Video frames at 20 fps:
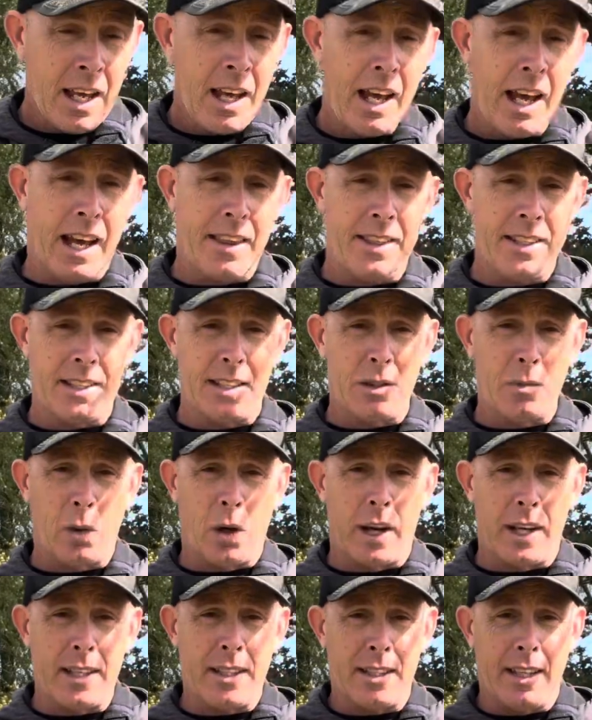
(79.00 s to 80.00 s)
And this is what
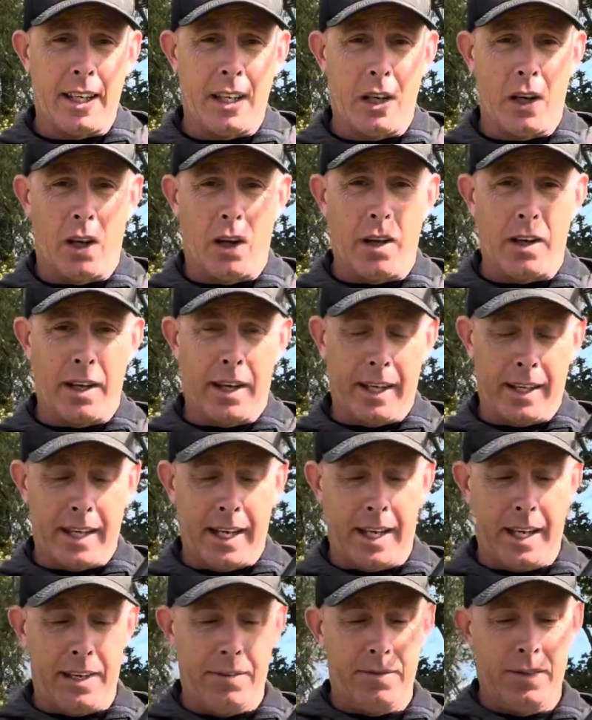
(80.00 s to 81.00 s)
I see a lot,
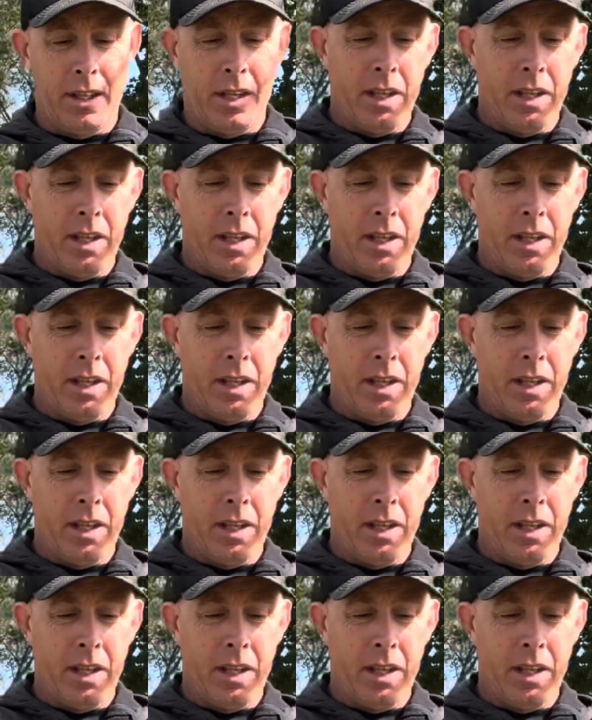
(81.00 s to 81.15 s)
okay?